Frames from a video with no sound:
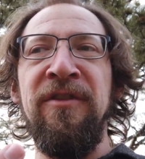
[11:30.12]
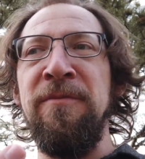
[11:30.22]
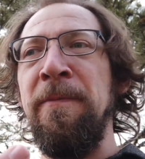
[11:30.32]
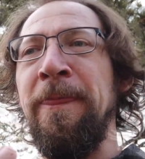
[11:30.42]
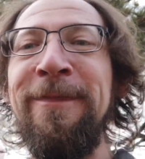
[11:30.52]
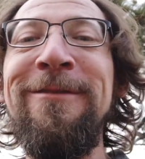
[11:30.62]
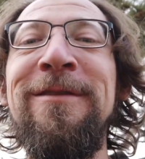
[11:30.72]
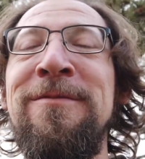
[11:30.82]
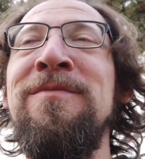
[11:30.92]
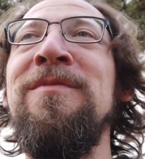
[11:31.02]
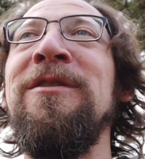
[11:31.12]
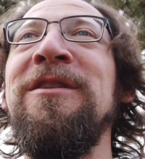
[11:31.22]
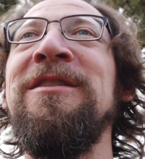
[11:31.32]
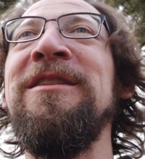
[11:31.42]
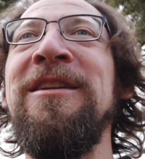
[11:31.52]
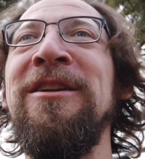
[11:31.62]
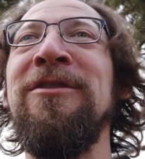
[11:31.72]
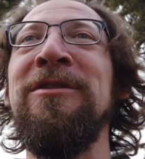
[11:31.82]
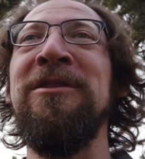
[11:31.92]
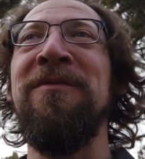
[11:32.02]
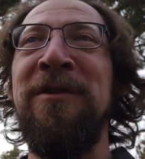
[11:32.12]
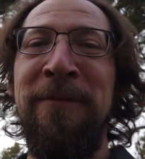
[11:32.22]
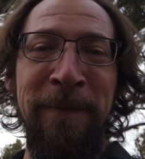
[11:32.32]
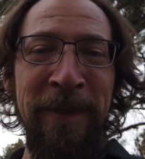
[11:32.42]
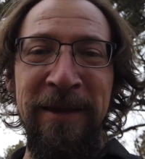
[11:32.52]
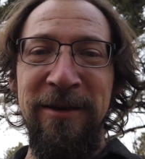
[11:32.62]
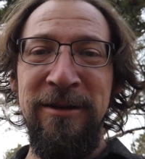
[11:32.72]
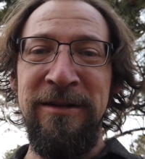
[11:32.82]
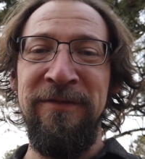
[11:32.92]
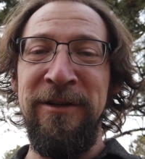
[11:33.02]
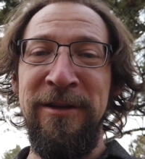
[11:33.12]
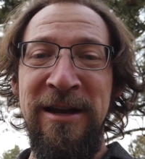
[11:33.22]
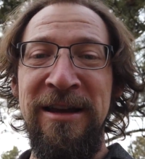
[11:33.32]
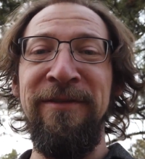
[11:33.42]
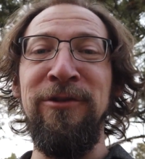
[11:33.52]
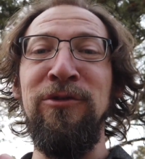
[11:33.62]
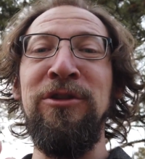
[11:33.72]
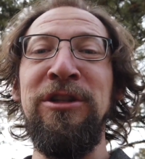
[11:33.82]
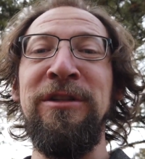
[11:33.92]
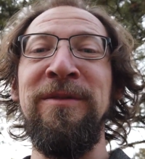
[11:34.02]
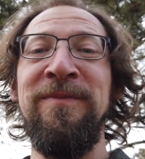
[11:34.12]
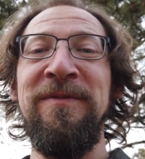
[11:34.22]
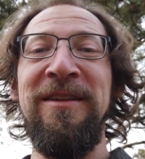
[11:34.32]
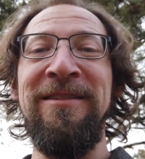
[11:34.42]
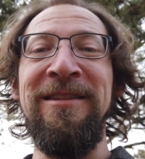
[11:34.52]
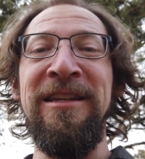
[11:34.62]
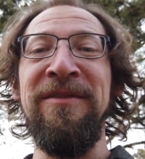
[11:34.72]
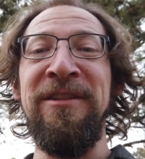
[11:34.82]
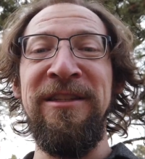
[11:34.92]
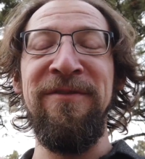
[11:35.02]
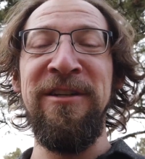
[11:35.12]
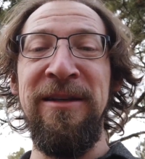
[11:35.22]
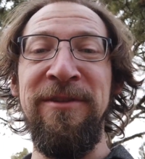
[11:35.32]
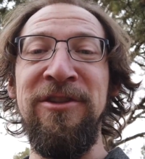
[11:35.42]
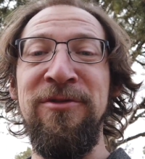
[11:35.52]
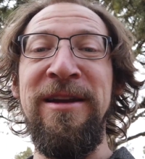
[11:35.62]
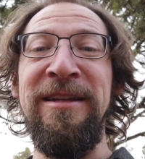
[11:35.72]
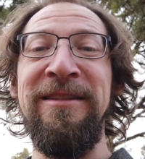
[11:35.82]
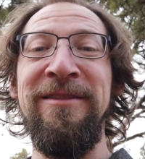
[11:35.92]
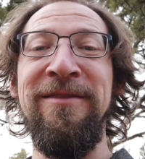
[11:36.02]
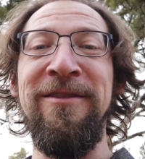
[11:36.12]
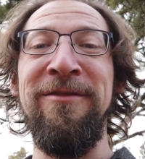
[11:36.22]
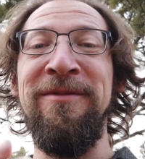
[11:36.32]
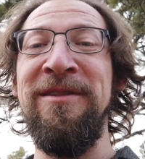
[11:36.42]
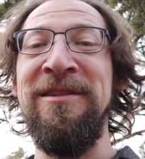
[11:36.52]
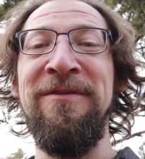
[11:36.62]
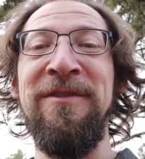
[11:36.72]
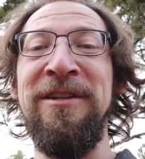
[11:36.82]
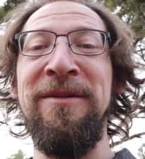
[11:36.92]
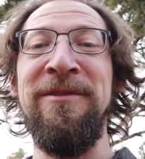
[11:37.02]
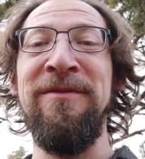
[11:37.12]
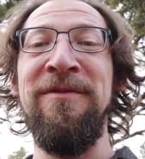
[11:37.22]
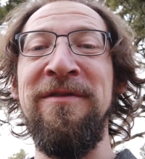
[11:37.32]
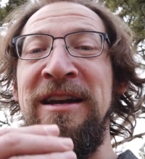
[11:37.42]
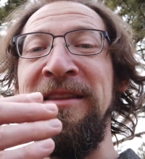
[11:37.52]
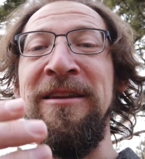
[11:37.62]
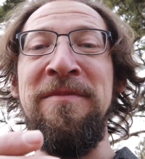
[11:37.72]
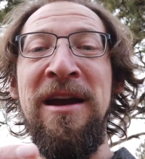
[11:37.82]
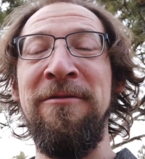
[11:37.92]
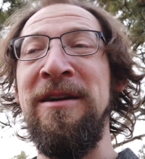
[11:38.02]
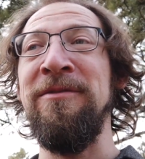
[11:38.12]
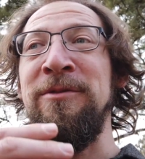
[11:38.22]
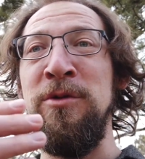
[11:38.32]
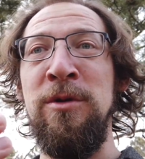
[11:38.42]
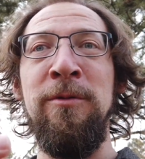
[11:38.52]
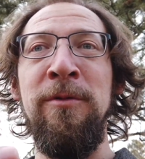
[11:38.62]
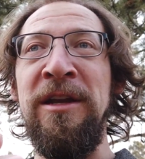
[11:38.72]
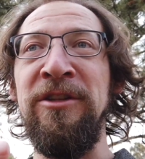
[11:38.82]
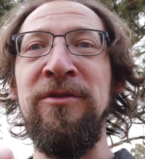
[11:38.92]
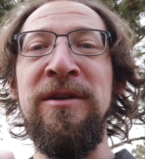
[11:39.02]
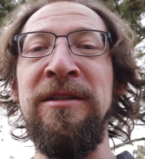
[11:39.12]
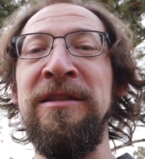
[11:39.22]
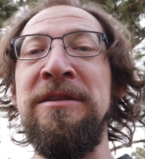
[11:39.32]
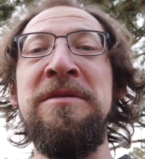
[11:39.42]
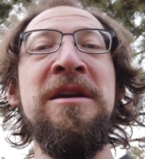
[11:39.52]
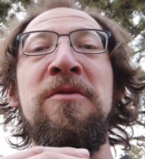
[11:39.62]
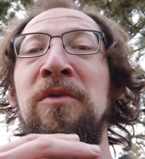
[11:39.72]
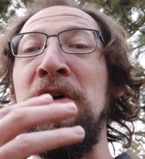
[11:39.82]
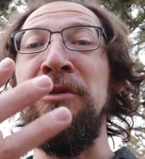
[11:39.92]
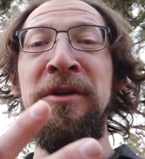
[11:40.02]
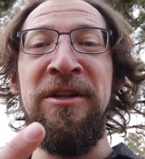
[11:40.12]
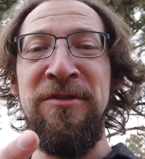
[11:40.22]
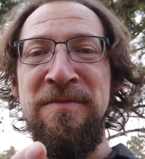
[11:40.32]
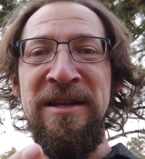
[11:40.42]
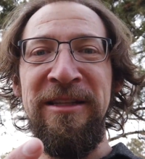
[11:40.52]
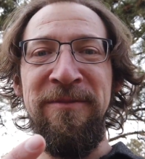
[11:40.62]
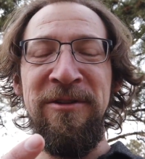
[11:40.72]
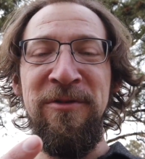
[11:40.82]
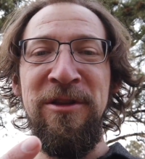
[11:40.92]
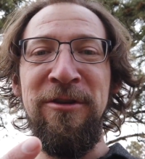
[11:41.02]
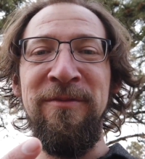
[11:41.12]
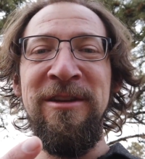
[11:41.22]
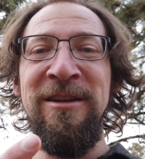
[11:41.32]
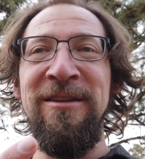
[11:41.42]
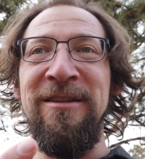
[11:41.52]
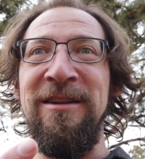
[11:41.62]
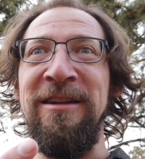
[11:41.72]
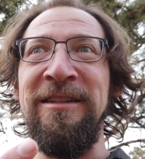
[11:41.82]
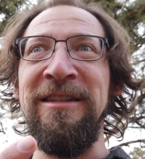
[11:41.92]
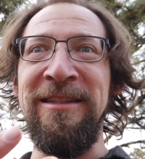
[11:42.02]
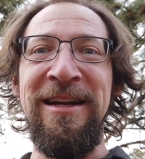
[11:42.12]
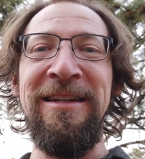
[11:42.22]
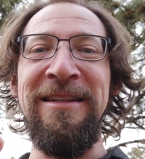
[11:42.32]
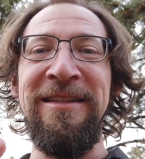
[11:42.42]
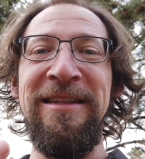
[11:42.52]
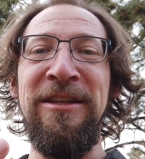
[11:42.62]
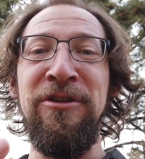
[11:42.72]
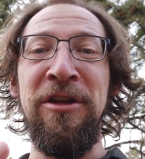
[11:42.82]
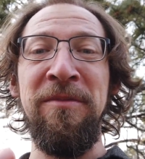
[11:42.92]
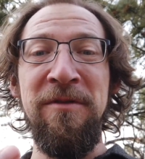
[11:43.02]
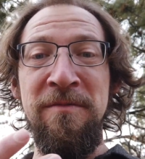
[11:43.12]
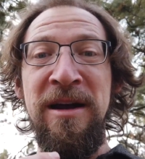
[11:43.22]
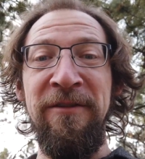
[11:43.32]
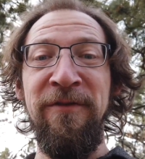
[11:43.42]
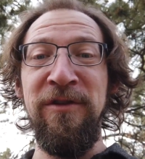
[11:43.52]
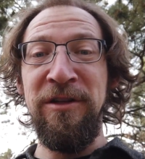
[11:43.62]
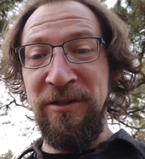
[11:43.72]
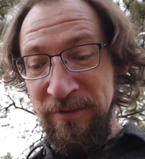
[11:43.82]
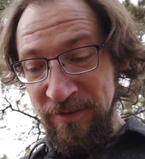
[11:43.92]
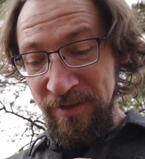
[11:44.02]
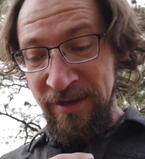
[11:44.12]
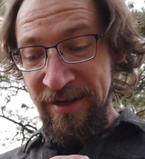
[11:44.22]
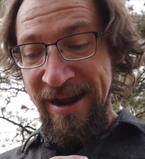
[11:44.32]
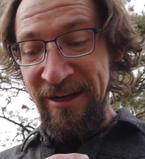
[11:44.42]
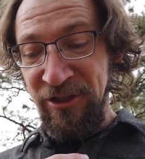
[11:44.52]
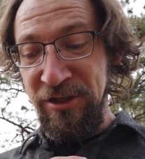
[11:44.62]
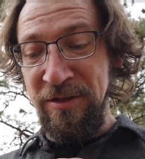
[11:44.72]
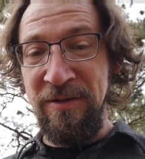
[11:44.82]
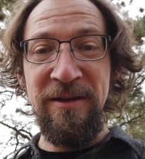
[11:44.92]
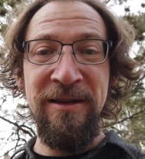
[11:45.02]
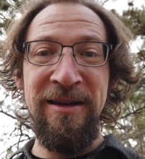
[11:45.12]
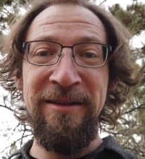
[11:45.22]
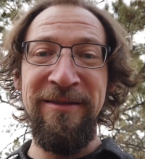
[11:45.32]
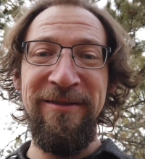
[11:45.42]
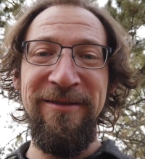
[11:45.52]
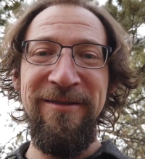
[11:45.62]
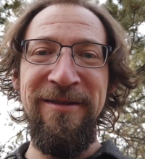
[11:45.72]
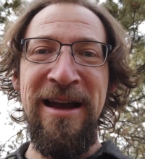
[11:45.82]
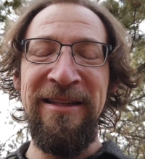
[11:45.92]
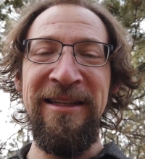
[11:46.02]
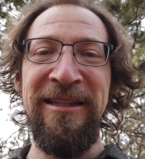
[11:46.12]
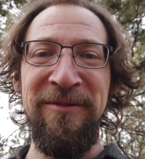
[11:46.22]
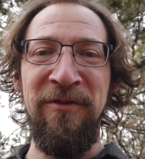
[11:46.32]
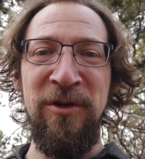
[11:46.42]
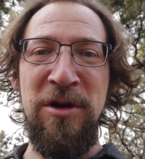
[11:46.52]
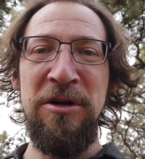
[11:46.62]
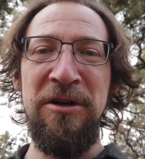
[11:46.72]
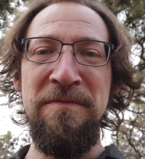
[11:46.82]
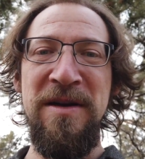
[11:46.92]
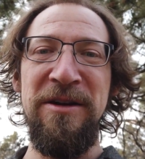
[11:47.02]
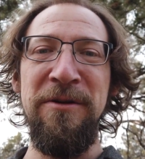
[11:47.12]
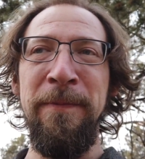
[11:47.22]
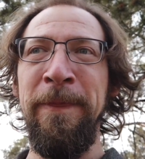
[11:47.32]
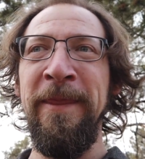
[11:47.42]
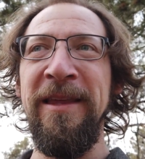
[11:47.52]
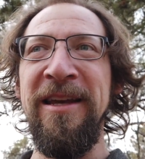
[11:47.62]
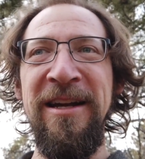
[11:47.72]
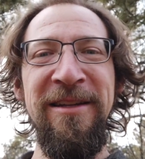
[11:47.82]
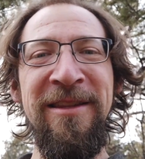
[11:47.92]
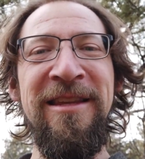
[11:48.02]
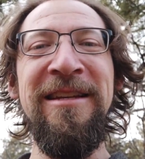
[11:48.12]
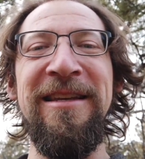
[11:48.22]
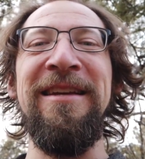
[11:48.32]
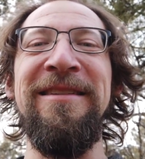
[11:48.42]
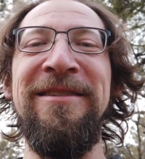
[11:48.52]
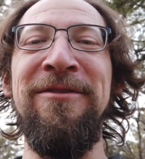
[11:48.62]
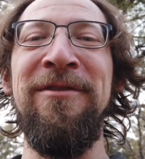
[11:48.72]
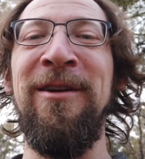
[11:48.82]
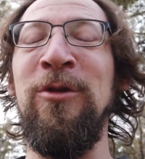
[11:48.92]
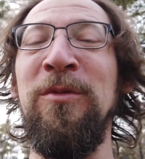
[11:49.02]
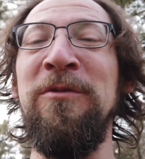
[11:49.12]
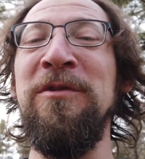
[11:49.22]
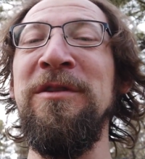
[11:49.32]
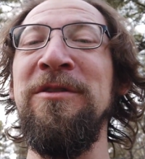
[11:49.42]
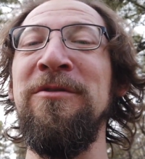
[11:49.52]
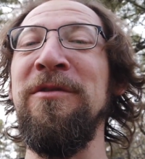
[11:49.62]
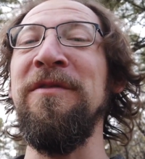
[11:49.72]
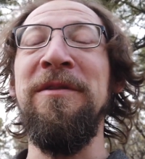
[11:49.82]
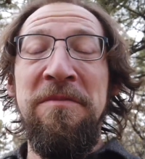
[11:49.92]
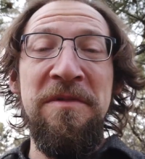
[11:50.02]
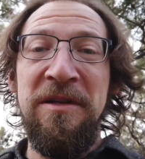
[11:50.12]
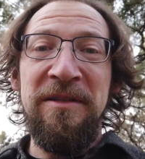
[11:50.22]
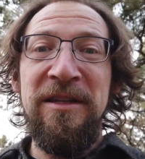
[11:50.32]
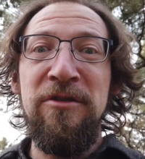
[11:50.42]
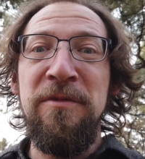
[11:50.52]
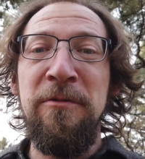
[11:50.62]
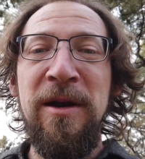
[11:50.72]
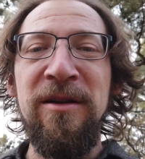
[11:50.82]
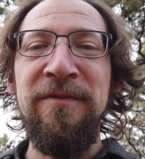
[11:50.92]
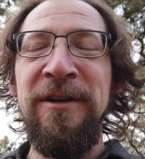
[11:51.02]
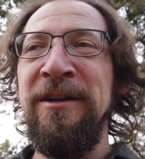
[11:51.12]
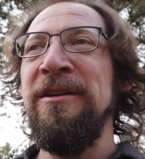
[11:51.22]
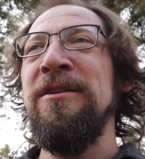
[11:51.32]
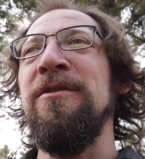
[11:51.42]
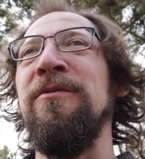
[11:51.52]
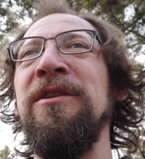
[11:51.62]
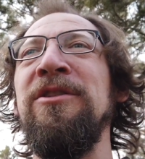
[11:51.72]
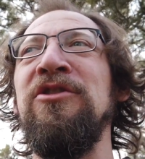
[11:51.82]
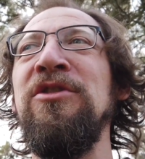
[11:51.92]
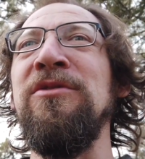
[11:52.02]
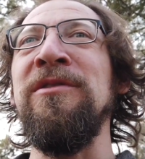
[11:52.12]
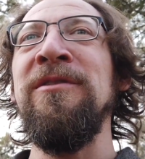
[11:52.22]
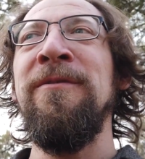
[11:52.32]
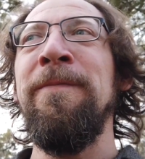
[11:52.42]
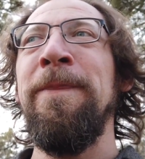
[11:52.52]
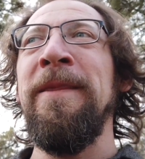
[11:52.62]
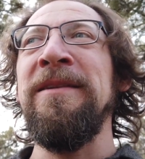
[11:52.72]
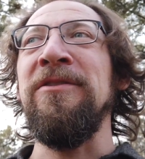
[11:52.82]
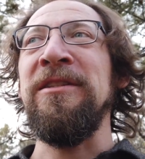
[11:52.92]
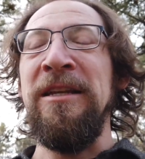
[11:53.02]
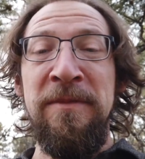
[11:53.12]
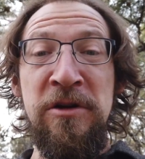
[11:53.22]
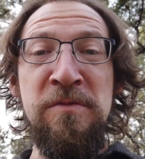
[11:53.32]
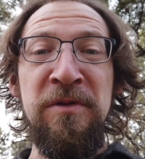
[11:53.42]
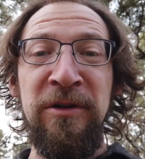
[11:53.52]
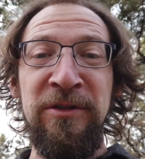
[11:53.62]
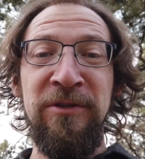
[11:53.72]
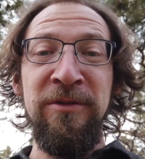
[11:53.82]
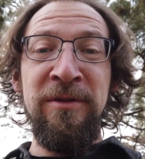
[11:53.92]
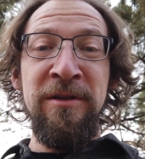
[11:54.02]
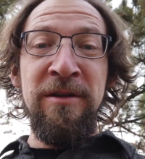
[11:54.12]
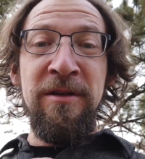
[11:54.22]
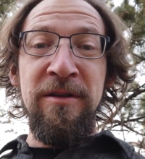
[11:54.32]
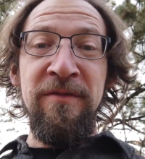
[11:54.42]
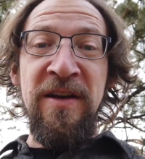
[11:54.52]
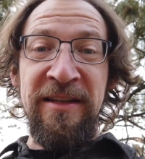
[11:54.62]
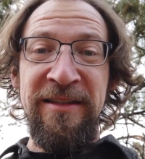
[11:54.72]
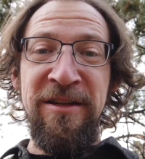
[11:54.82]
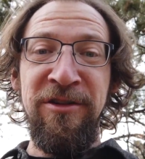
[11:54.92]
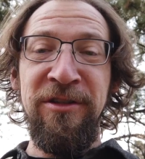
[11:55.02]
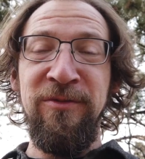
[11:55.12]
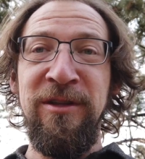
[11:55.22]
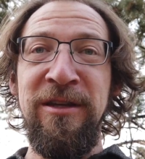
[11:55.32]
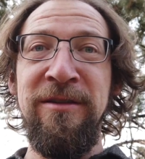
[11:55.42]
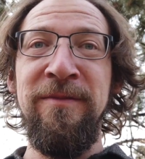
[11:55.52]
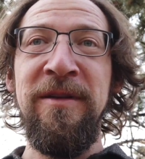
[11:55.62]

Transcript: from millions of years of evolution to give us different types of traits, and different types of ethnic backgrounds, racial ones, and we're all intermixed between them. And it's exciting to see, my foot in action, and as it gets stronger and better, the kind of things I can do that I normally wouldn't do or even consider or be aware of with shoes. So that's my own personal fascinations with it.